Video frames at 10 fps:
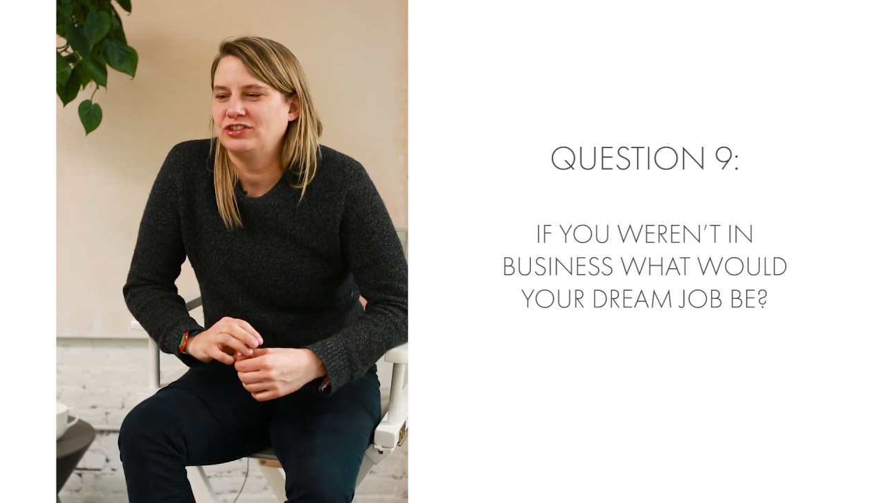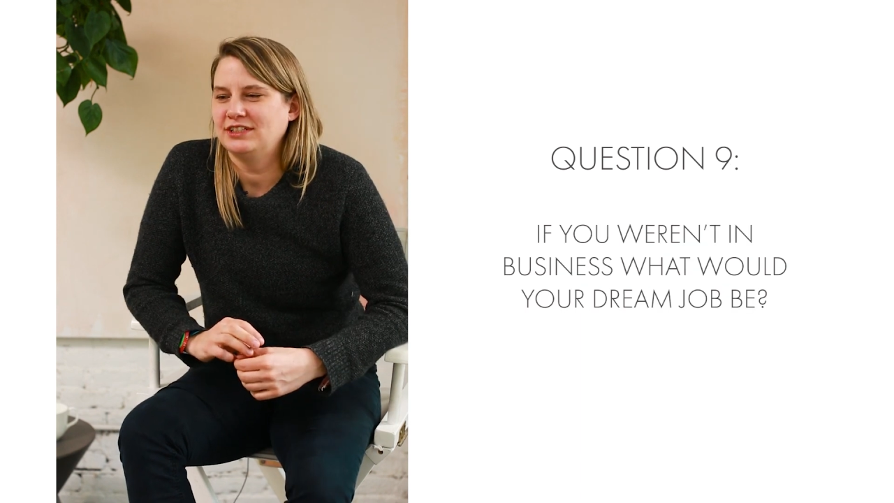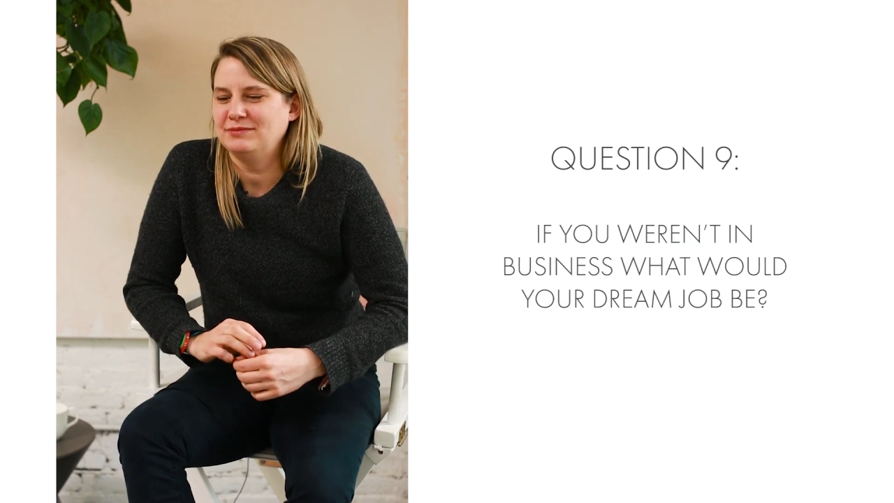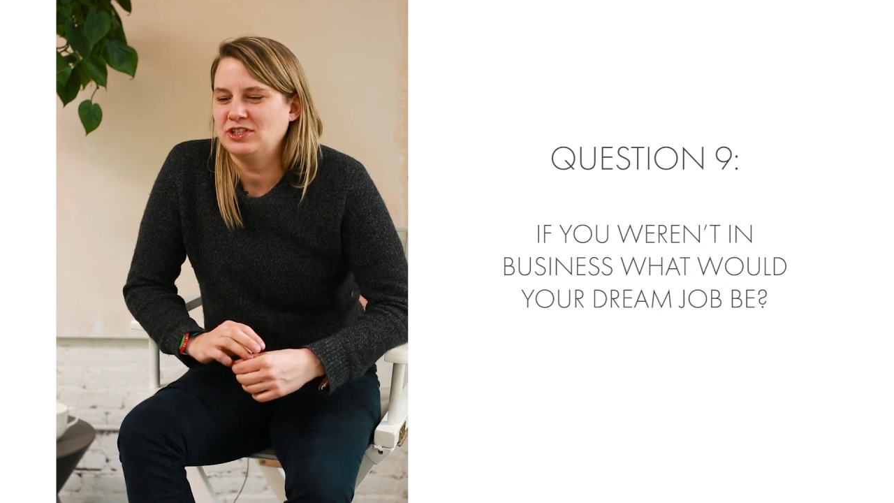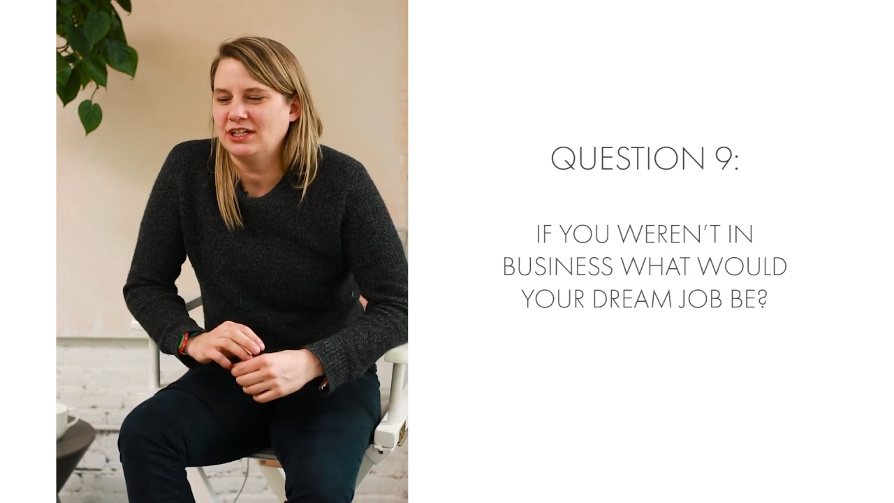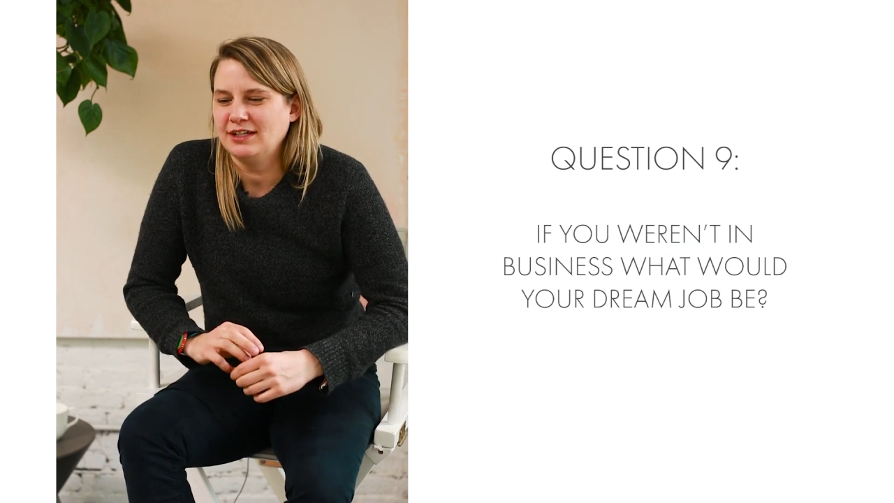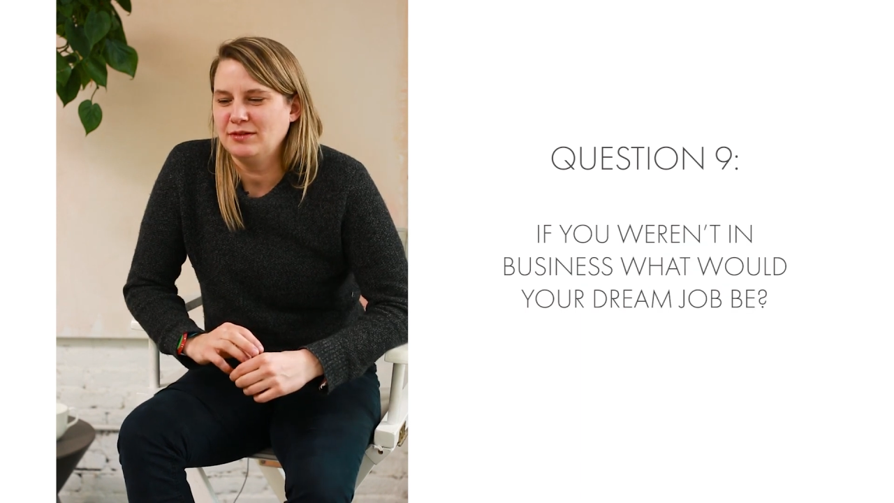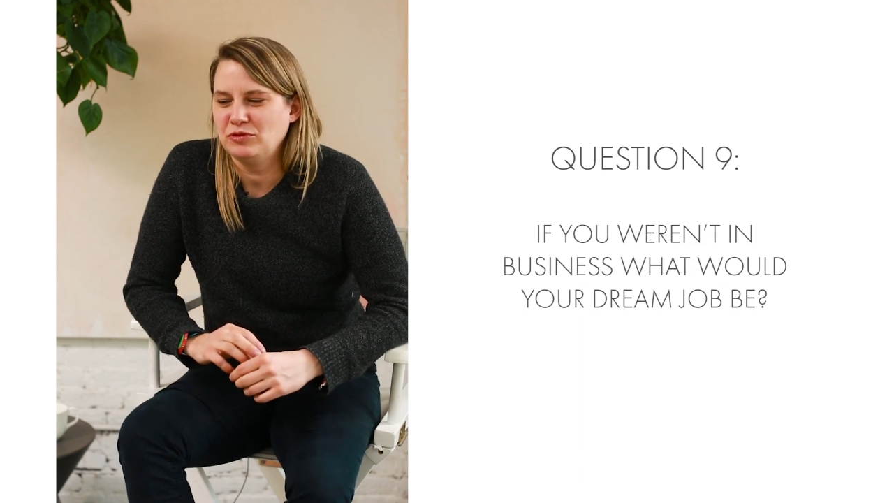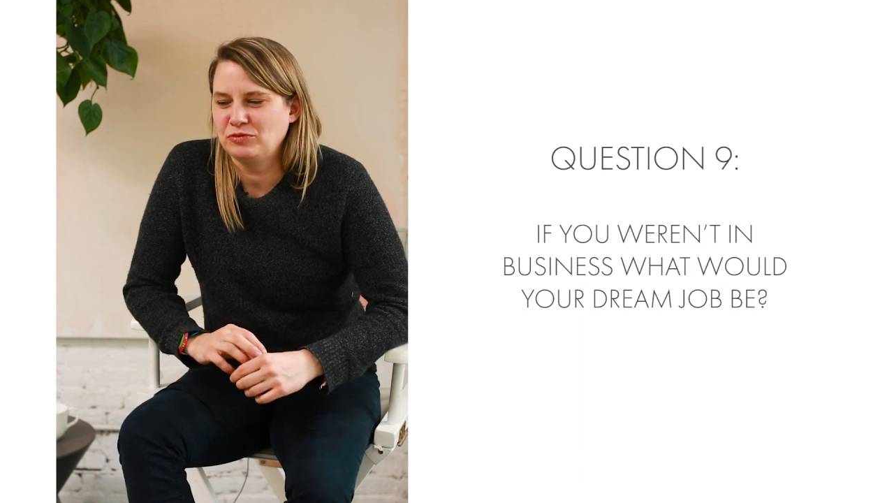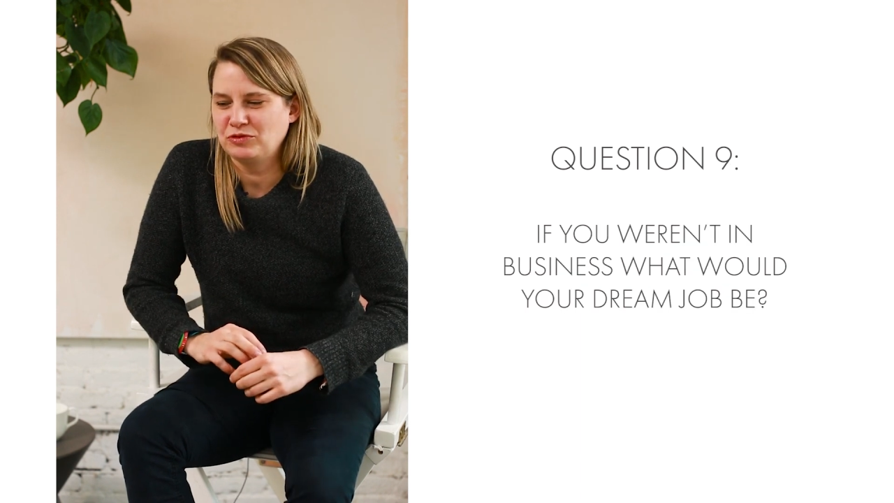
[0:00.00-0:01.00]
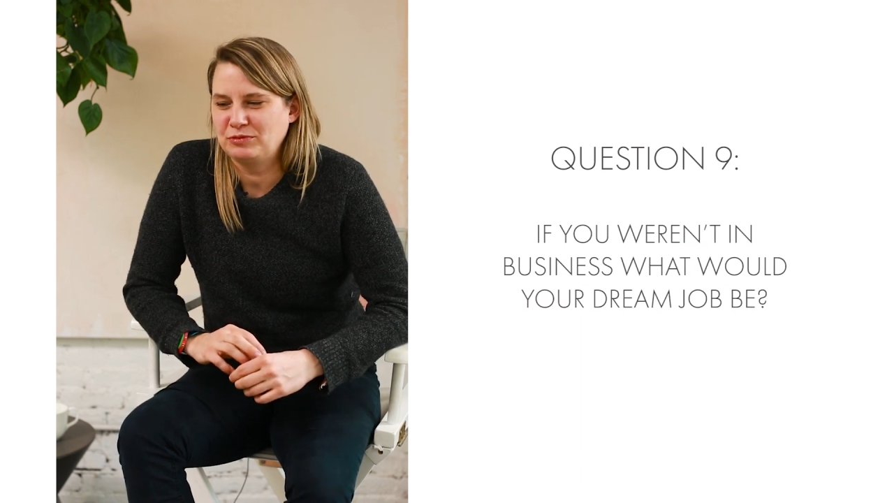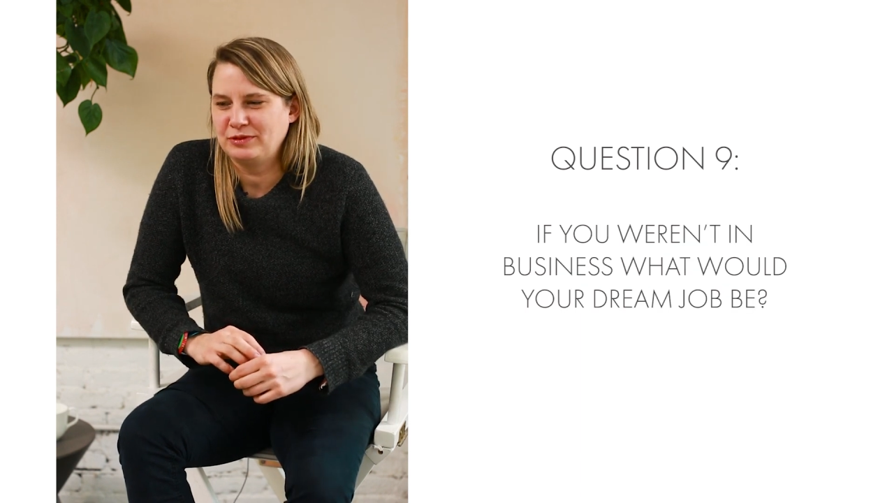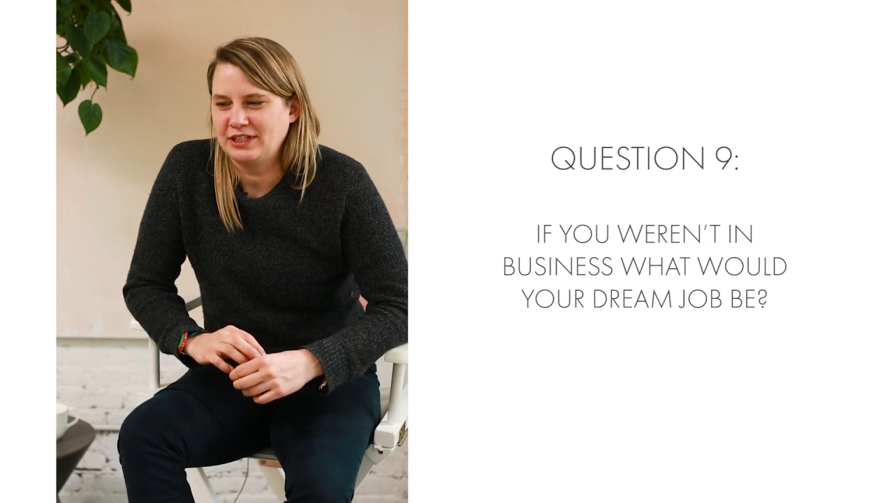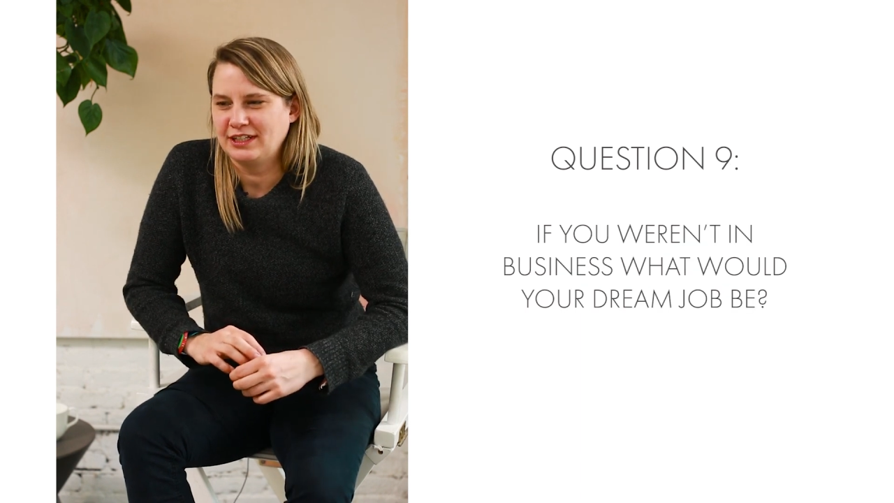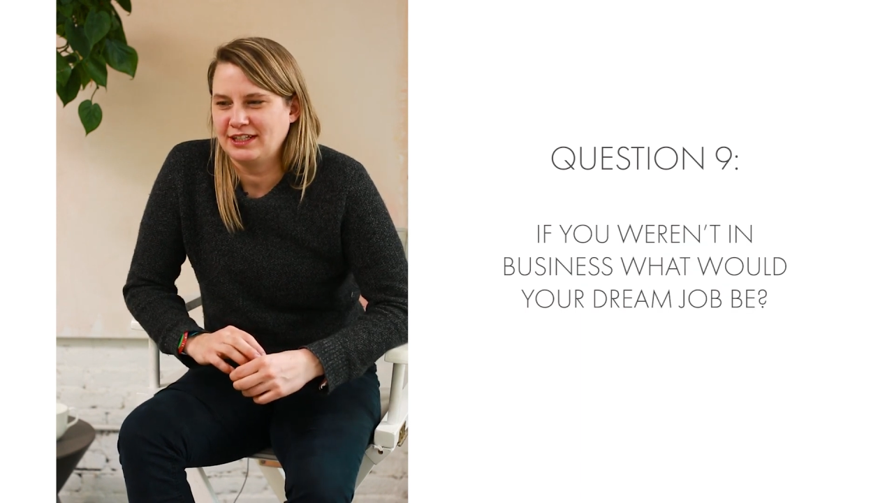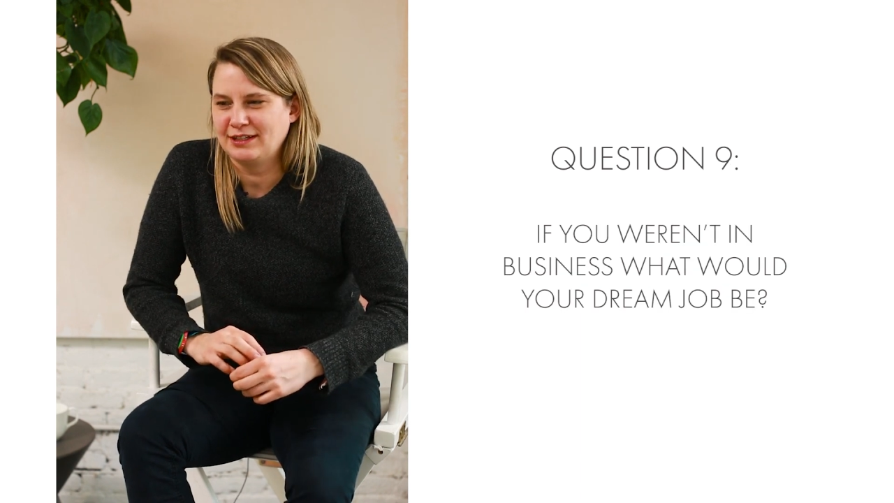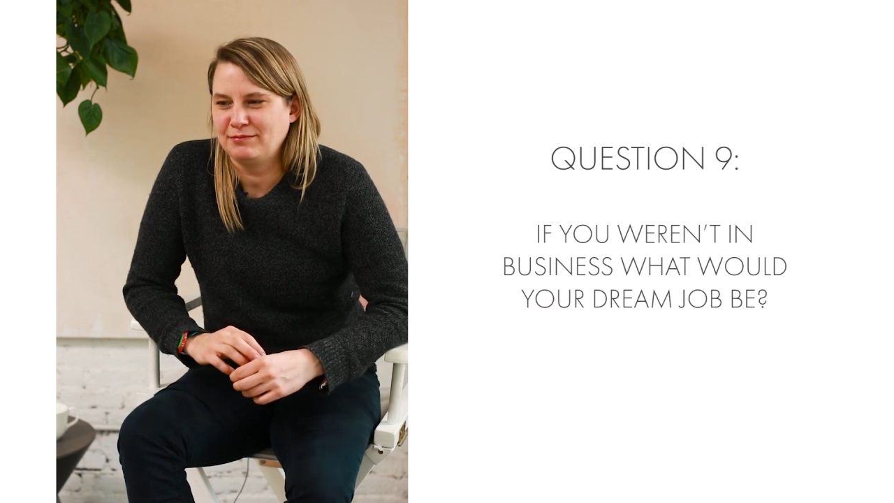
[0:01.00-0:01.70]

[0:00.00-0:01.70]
dream job would be